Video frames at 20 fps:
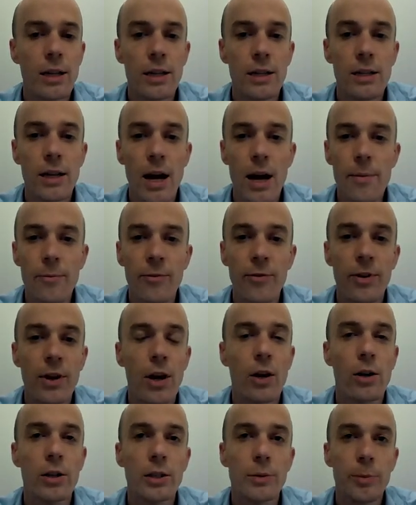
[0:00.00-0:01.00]
in Amphia
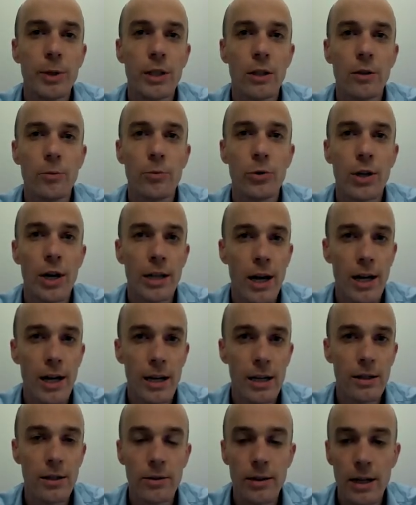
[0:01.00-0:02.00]
Hospital, Breda,
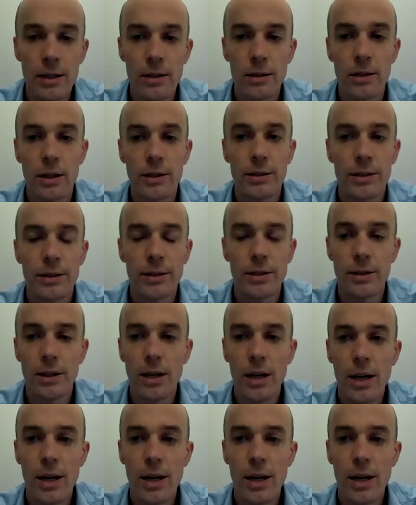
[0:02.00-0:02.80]
in the Netherlands.